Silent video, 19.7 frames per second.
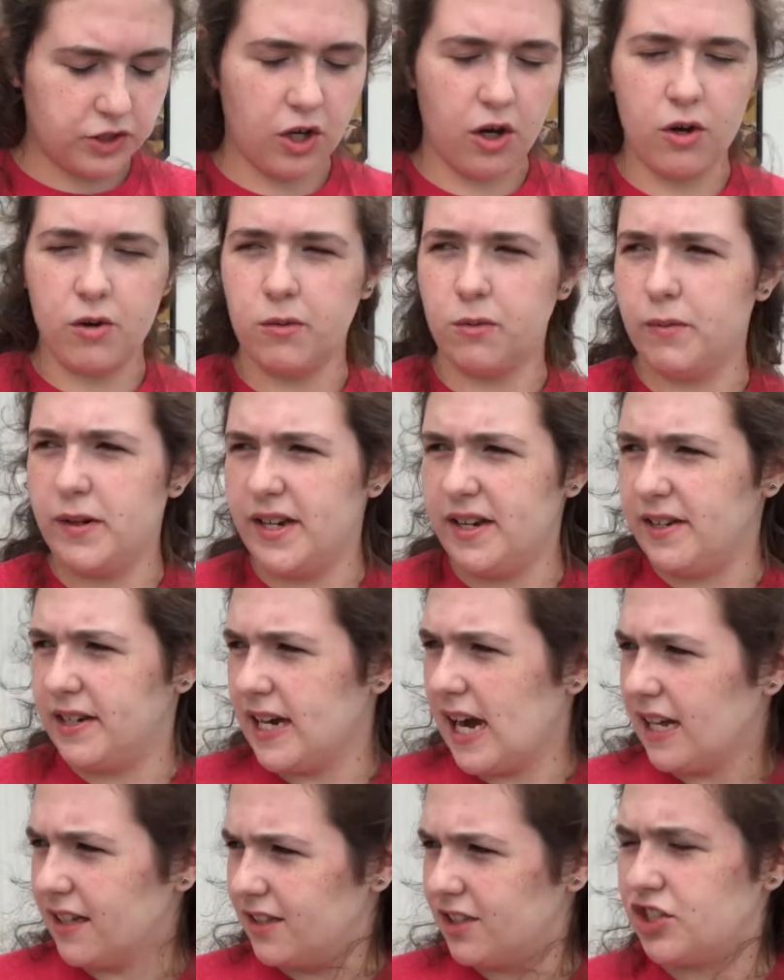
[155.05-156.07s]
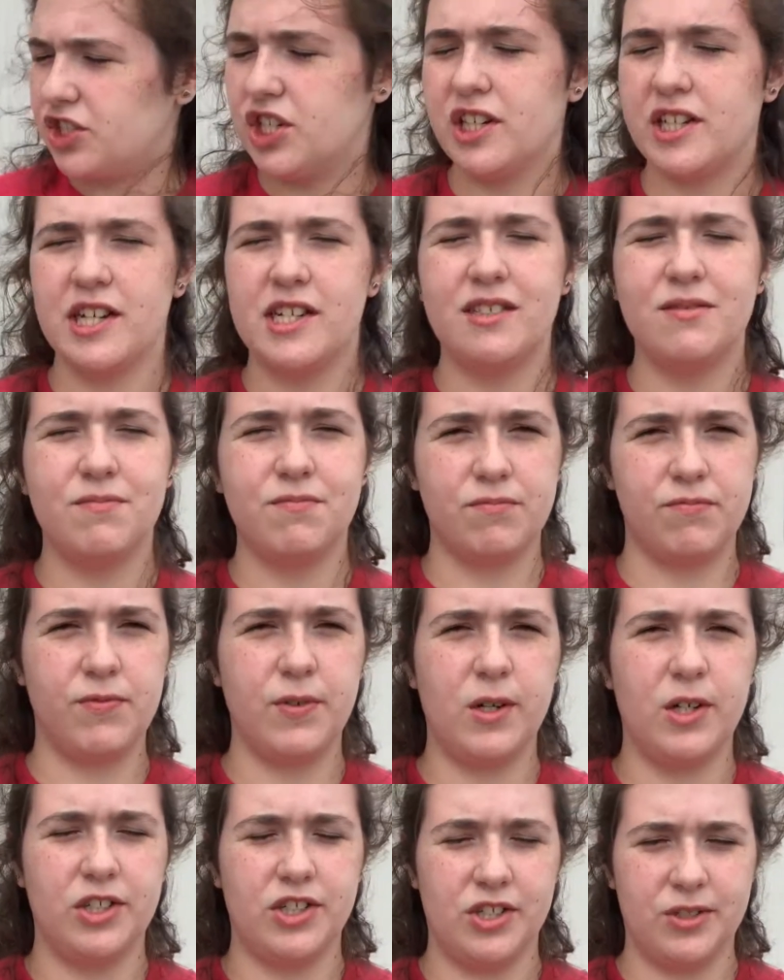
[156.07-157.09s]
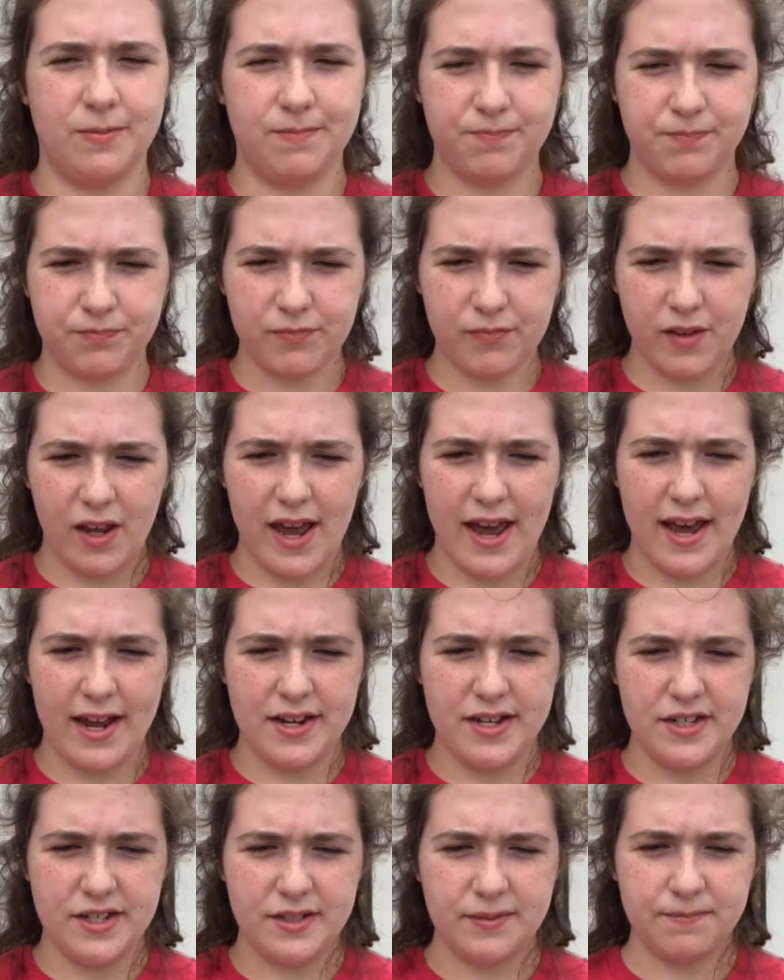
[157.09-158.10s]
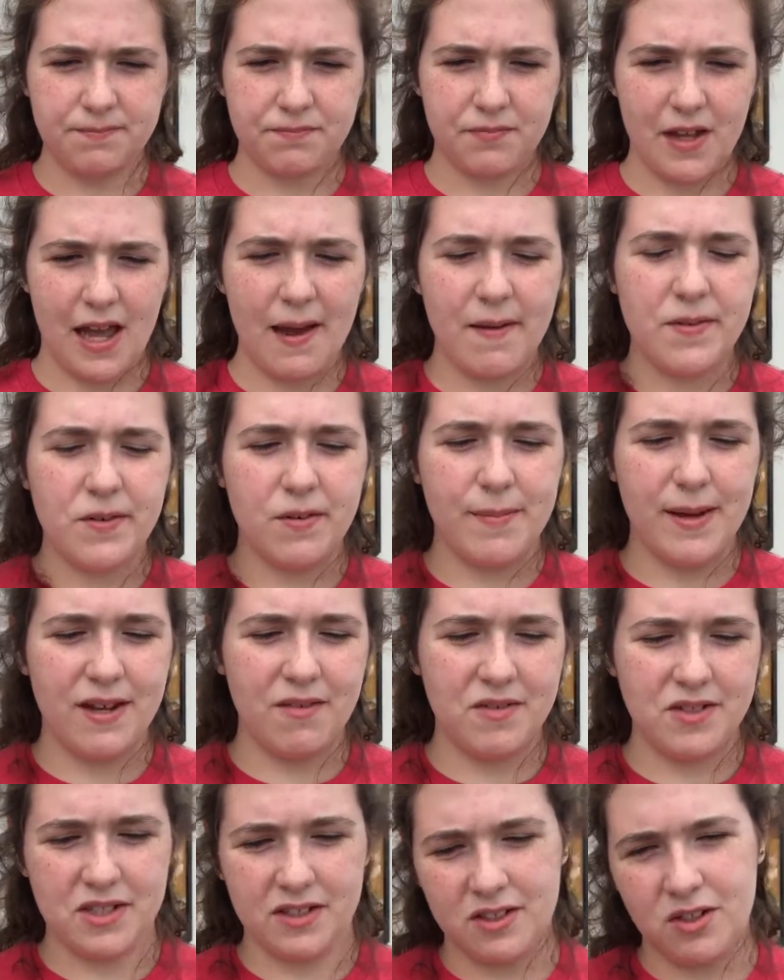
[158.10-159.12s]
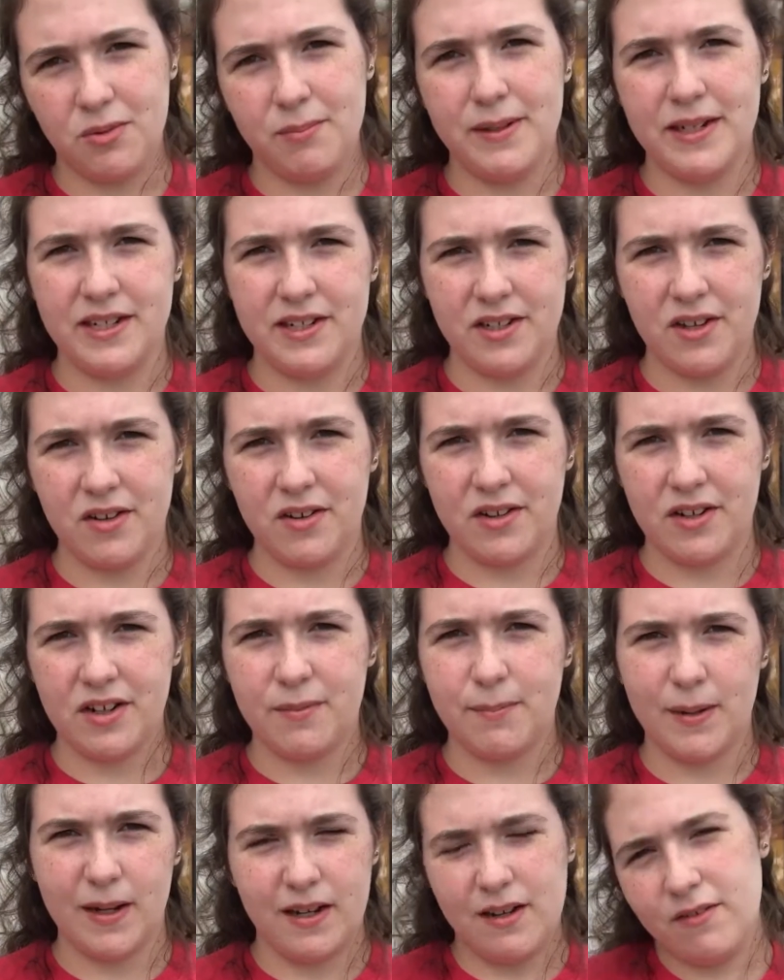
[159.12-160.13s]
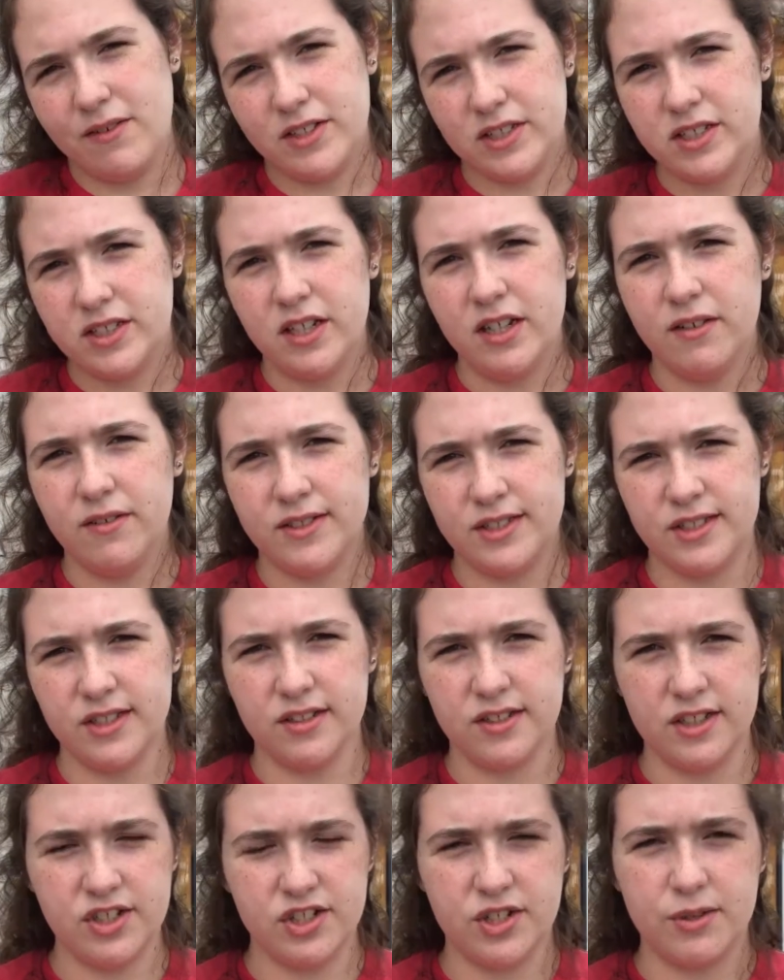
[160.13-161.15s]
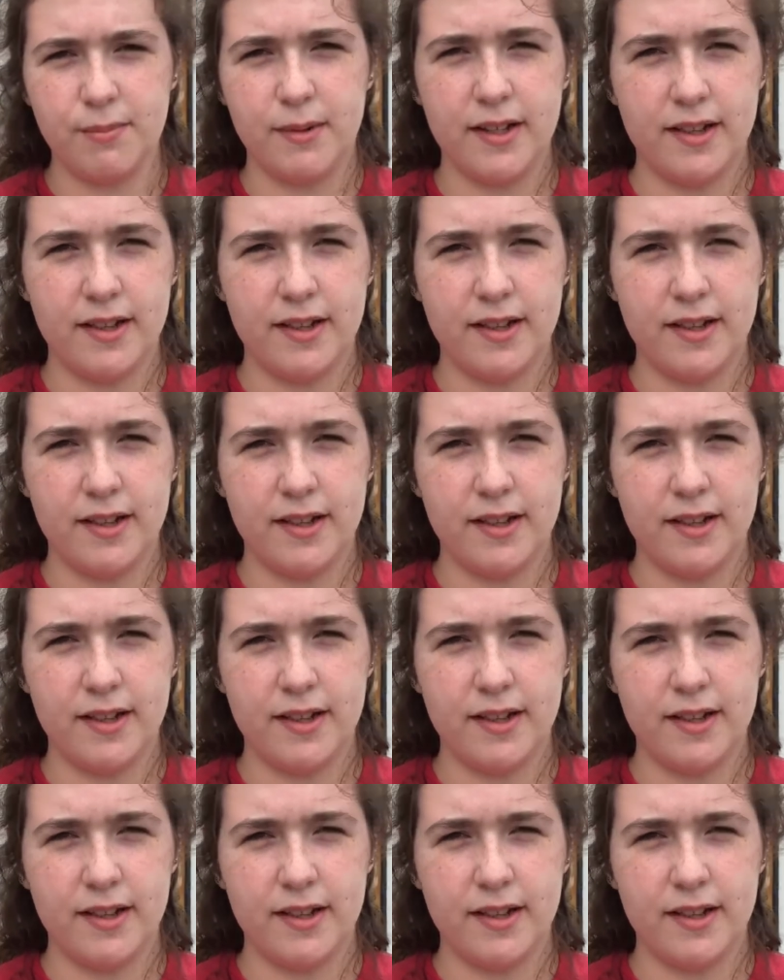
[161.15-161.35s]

So we got the chicken first, and I have to admit it was a little mediocre, but it was it was still decent.